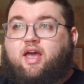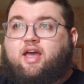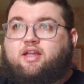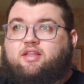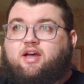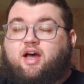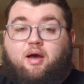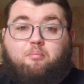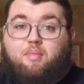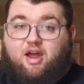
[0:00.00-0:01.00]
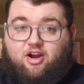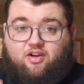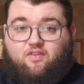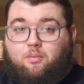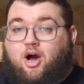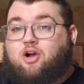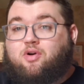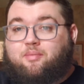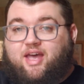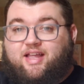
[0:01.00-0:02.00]
and Mara from
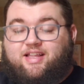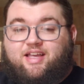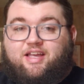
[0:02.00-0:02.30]
Aquaman.